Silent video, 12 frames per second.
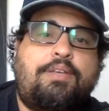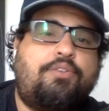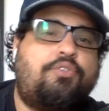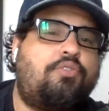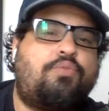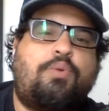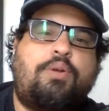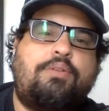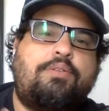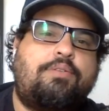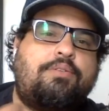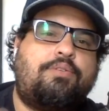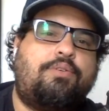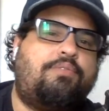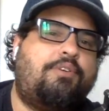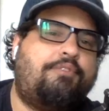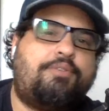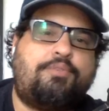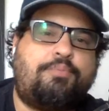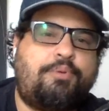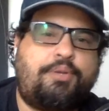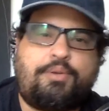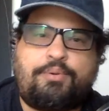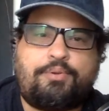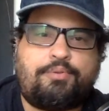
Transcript: you just want your favorite superhero,